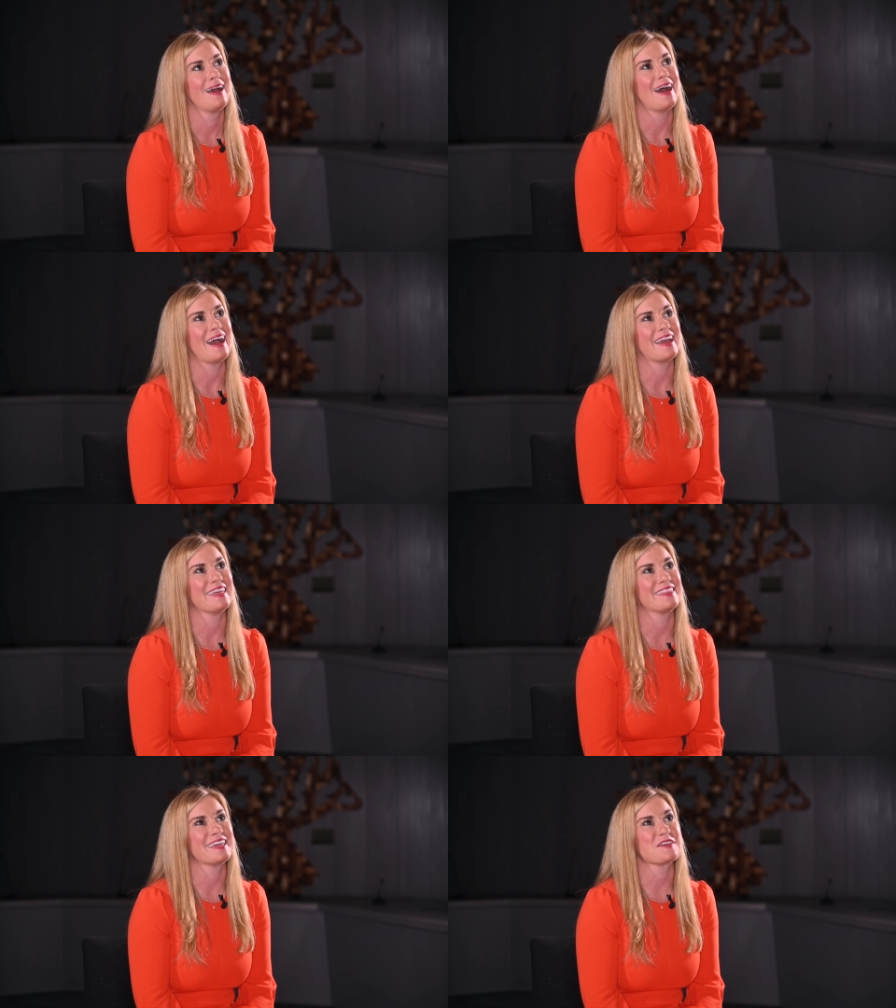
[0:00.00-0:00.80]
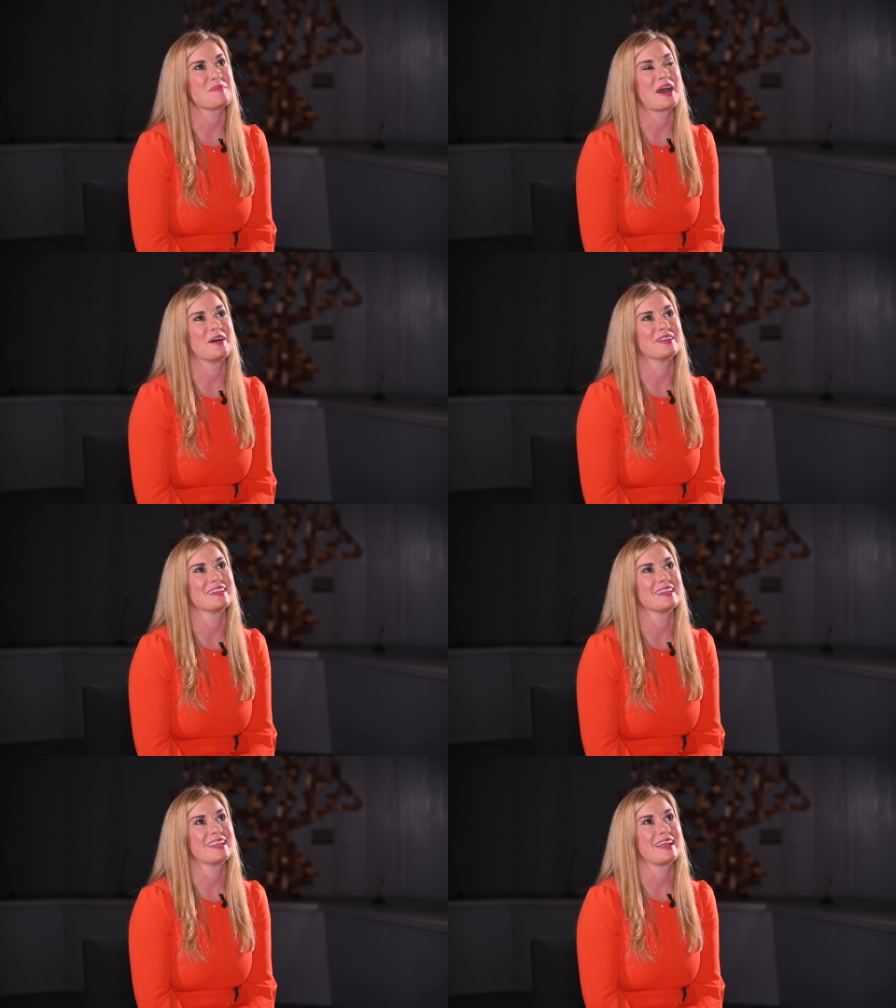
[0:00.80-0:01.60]
I think about
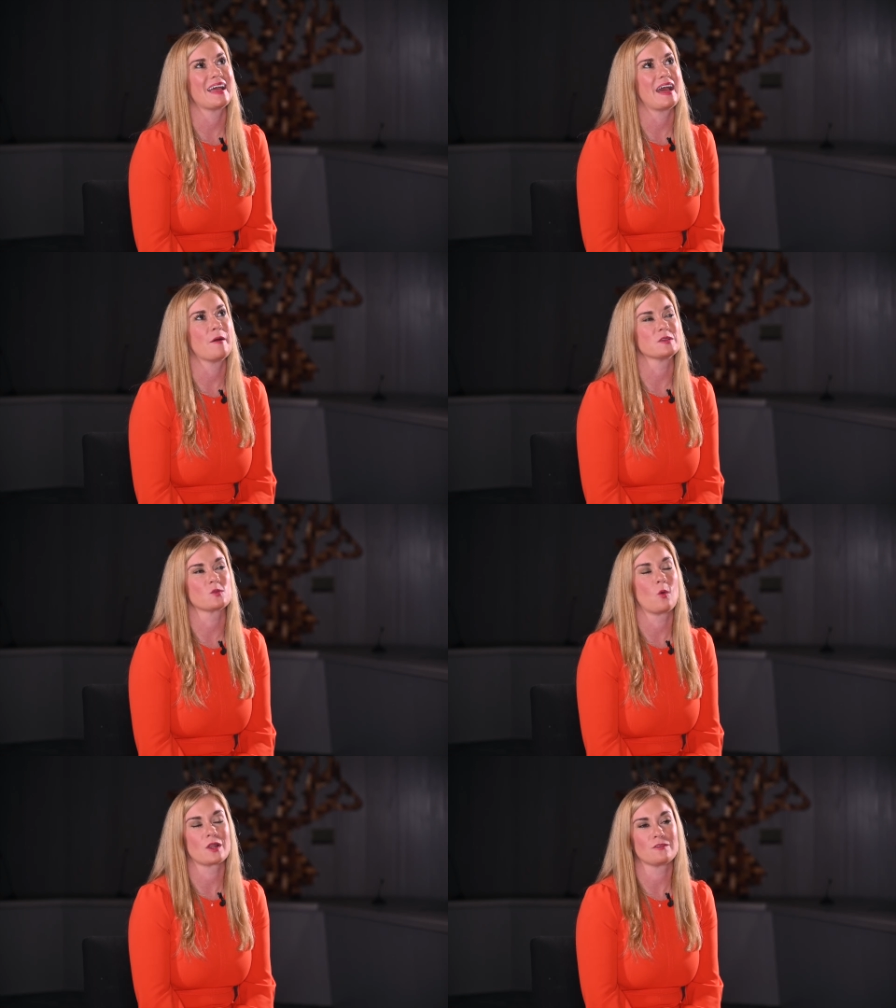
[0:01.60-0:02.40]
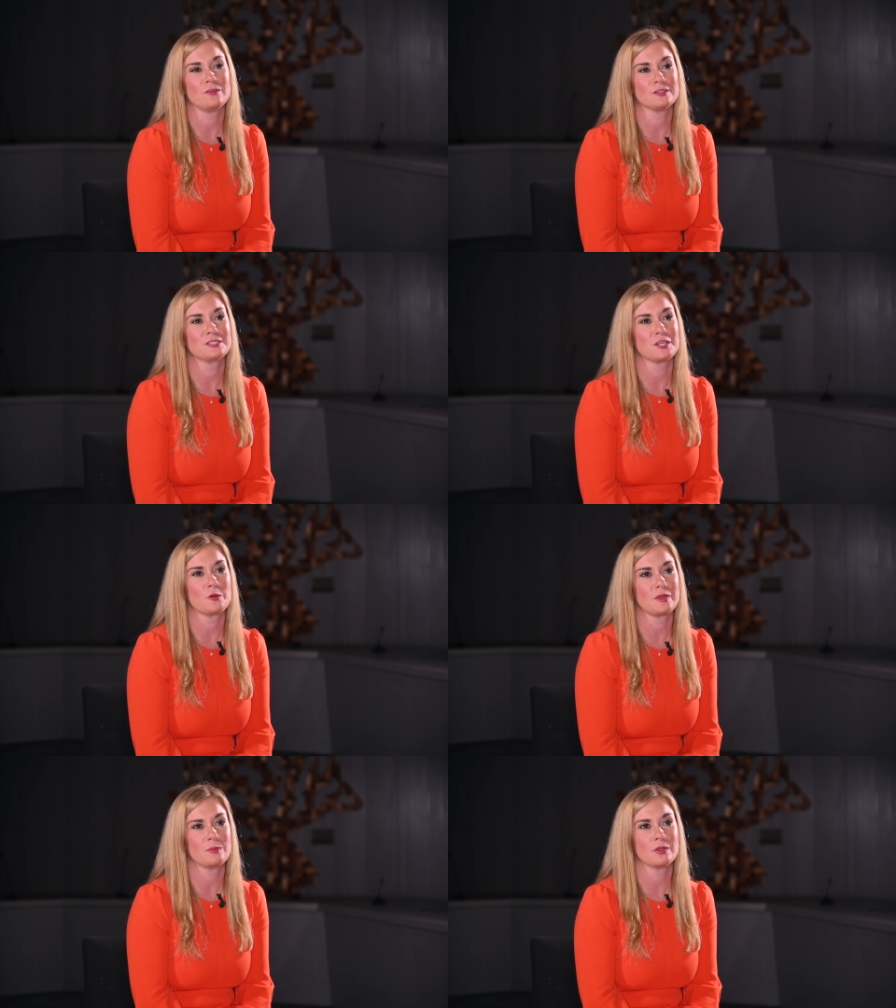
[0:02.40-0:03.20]
how it's wonderful to know
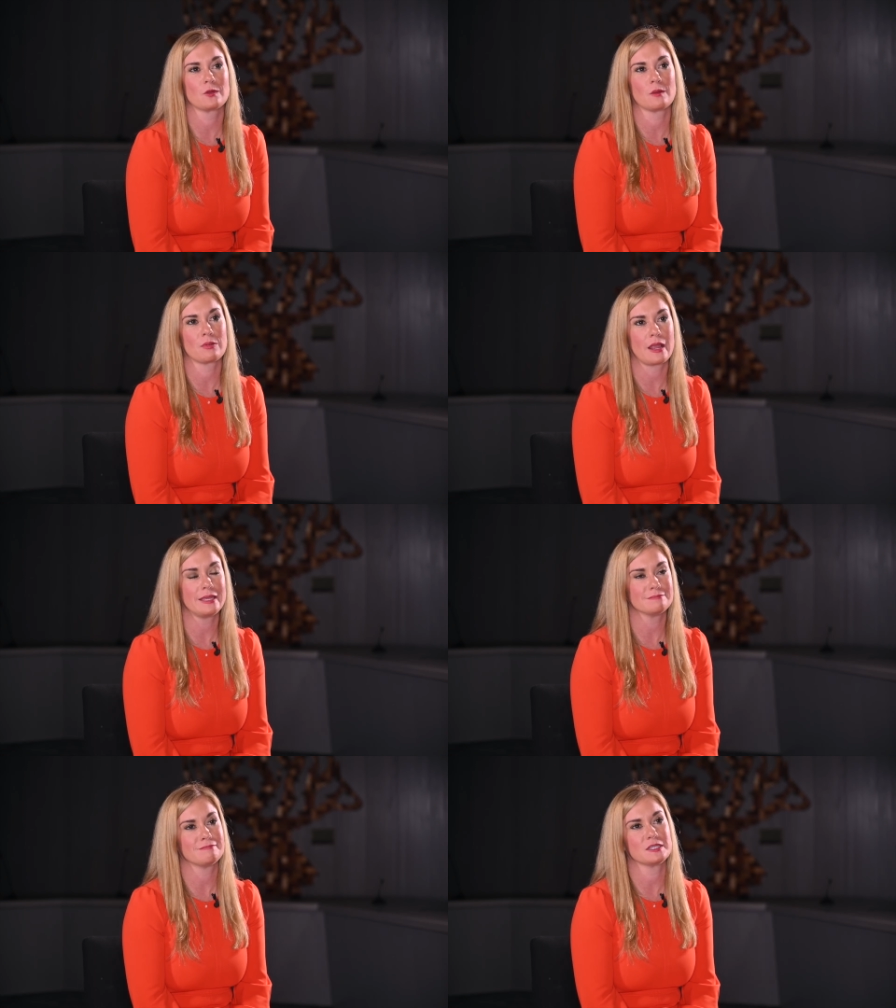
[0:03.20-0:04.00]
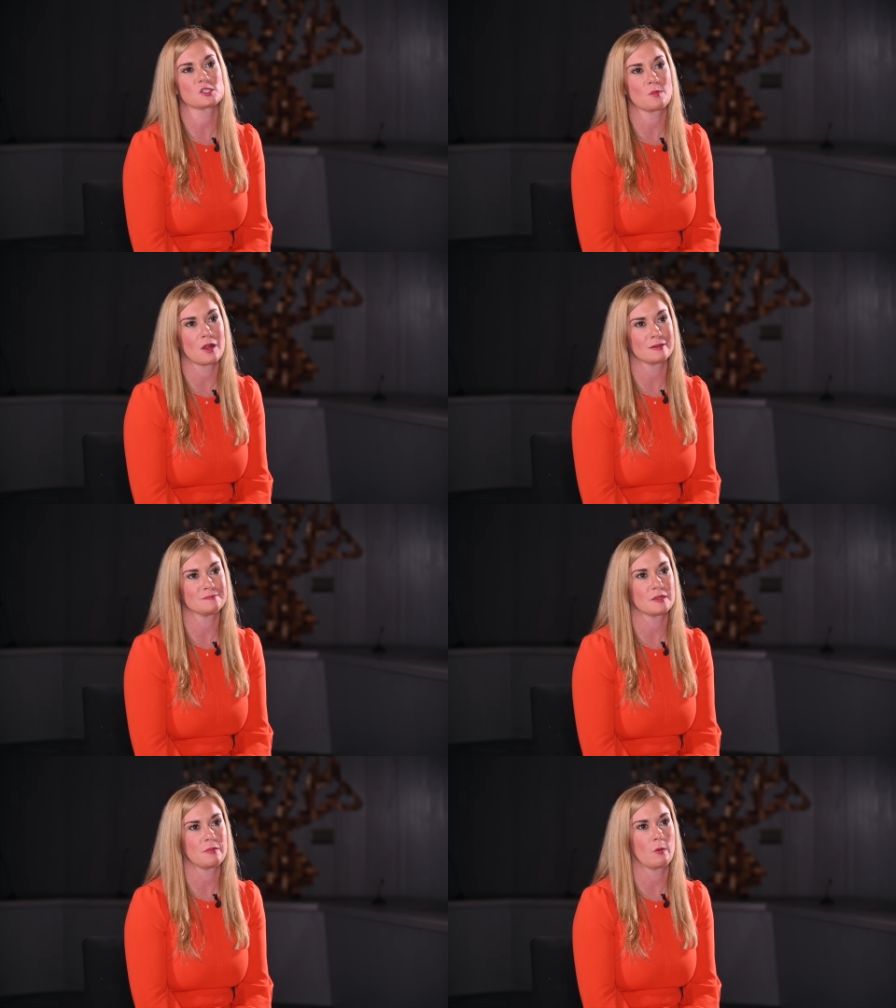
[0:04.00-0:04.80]
people who are bright and smart,
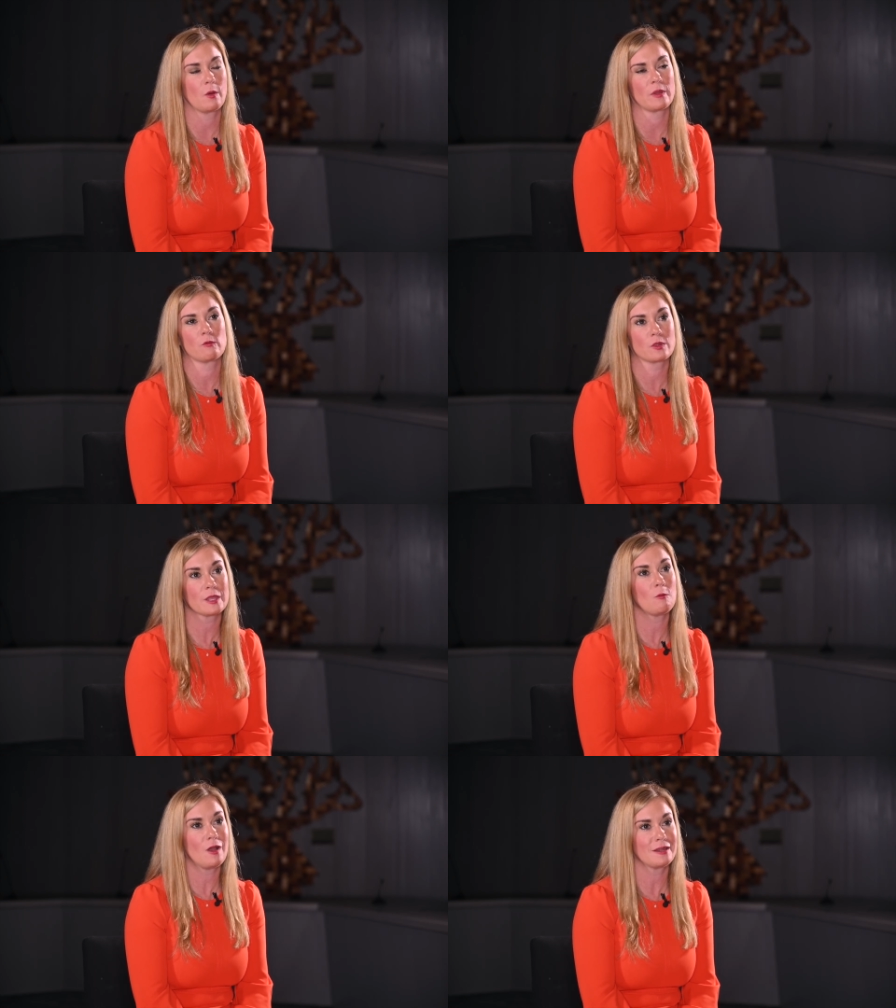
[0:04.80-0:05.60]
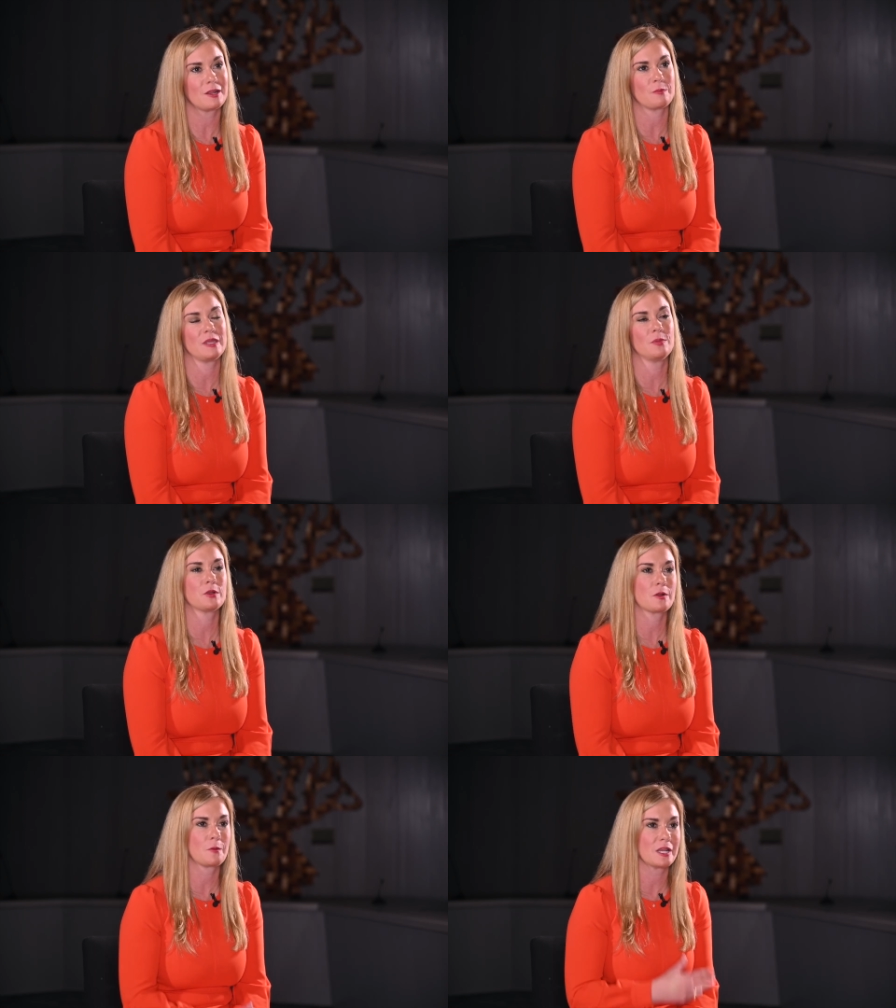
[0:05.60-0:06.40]
but what we really want are people
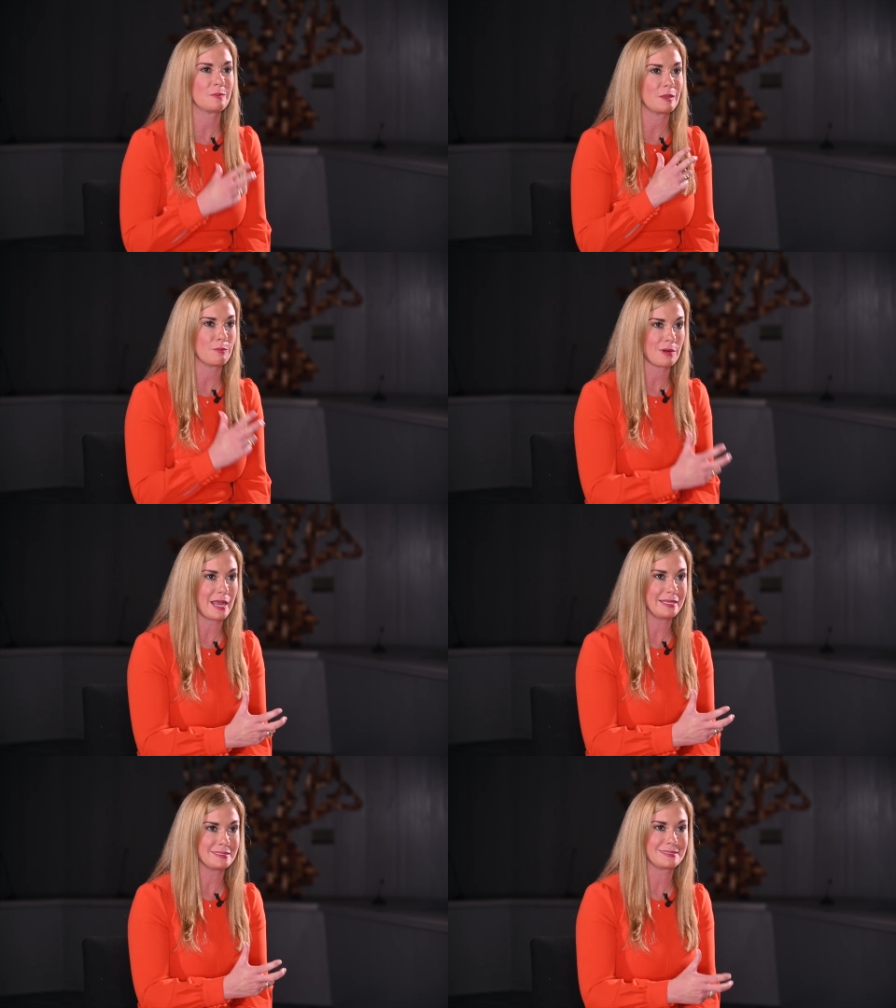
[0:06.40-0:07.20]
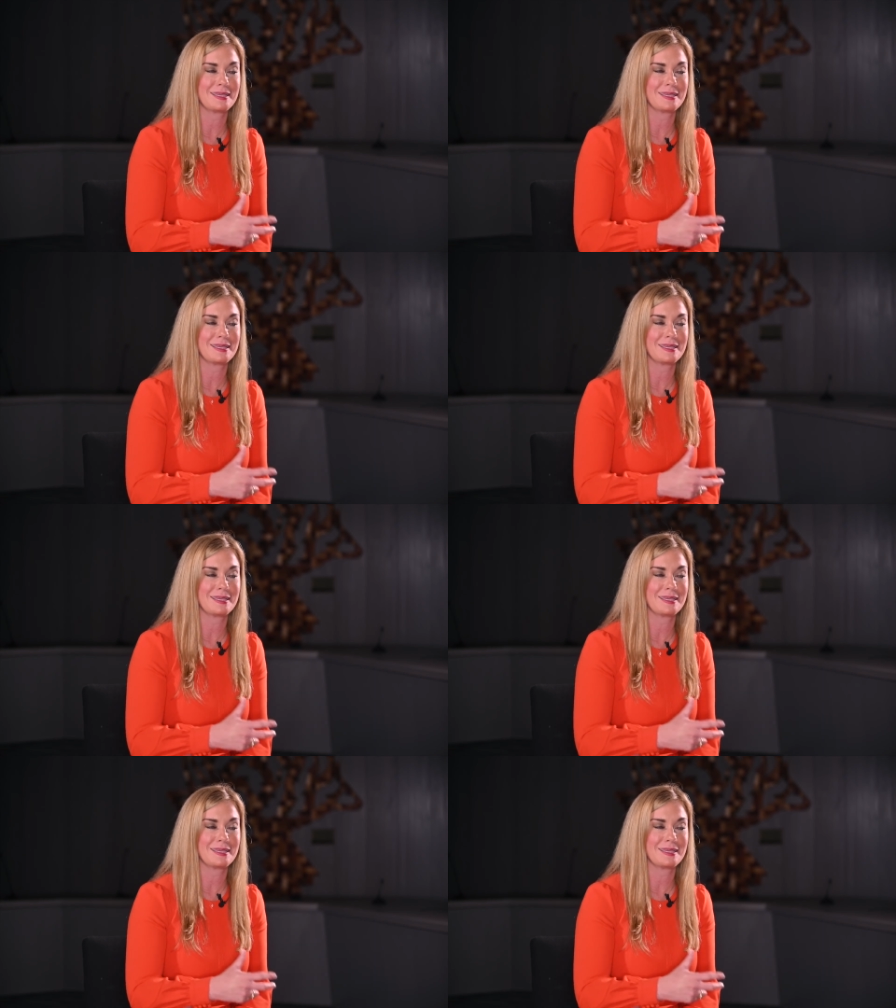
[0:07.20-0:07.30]
who are going to be bright